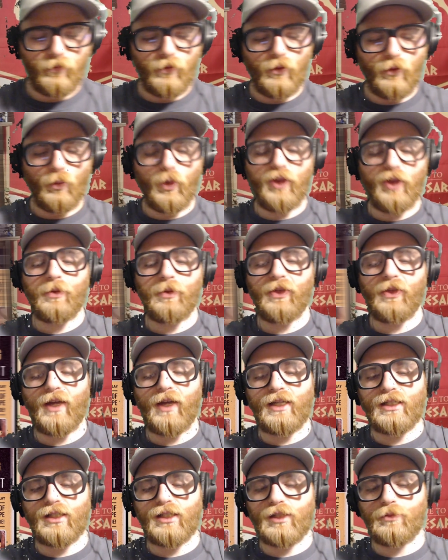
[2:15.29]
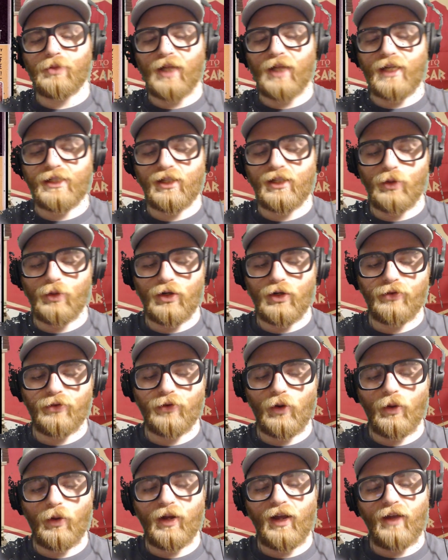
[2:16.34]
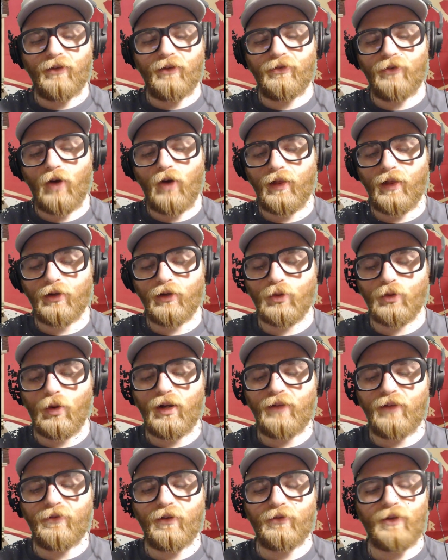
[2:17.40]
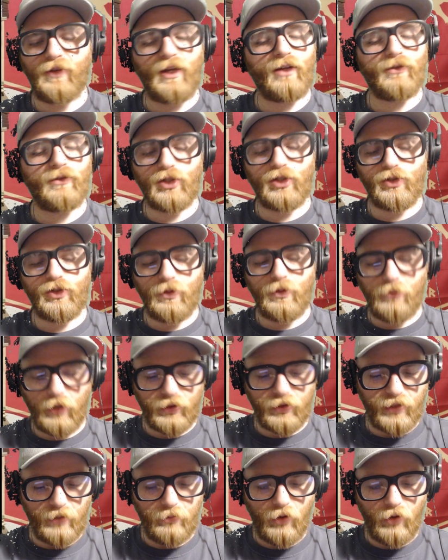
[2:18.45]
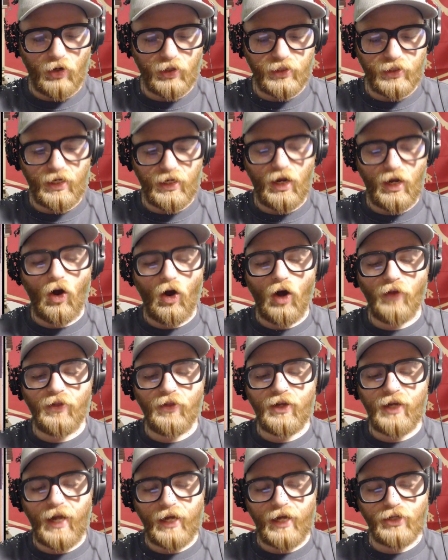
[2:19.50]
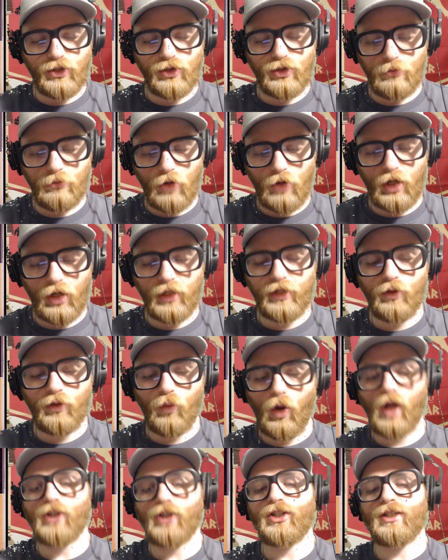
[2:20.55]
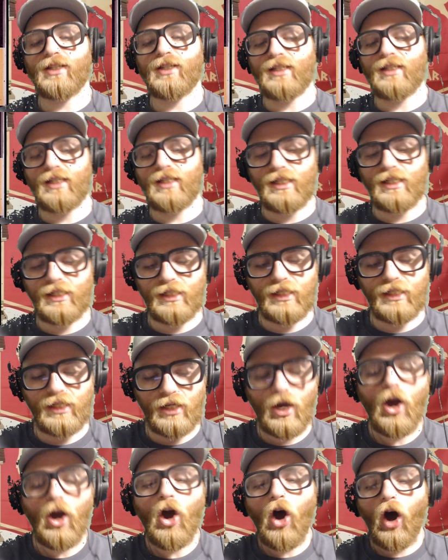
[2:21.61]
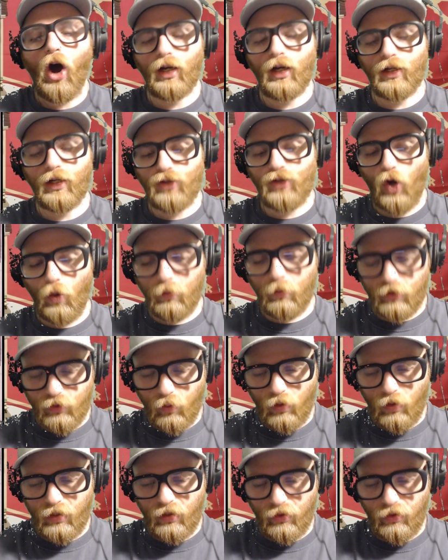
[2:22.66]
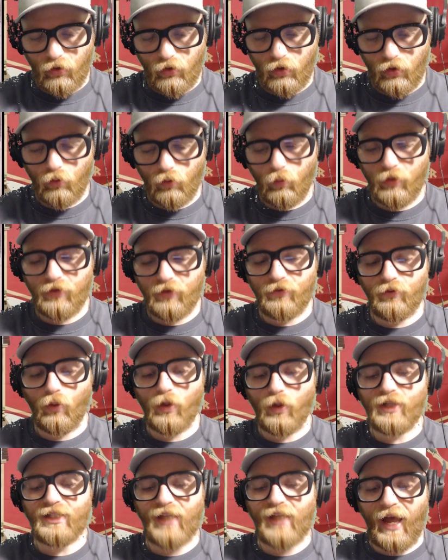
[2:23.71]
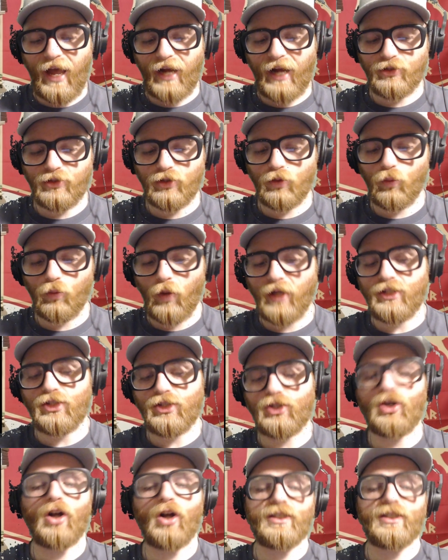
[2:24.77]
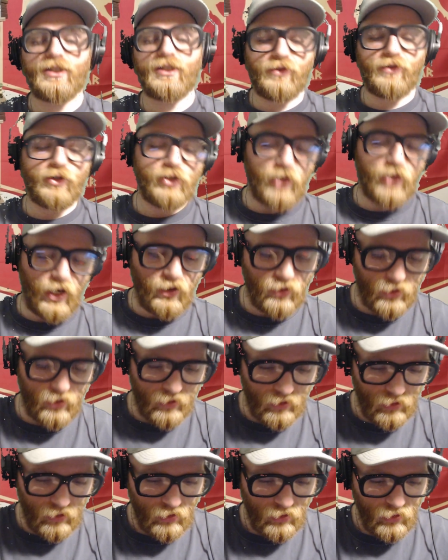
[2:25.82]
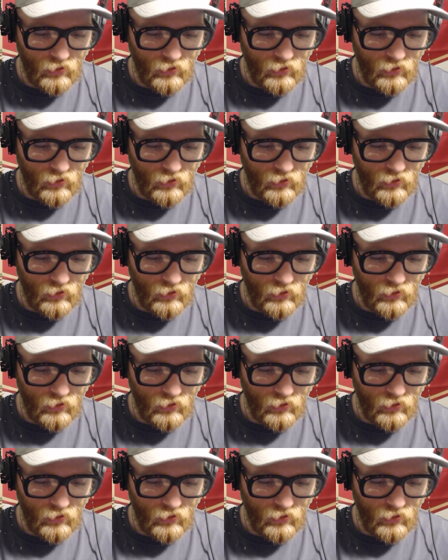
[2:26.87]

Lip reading: With Bethesda's blessing, we are throwing a Fallout 25th anniversary birthday party on the National Mall in Washington, D.C. on October 23rd with voice actor Wes Johnson for charity.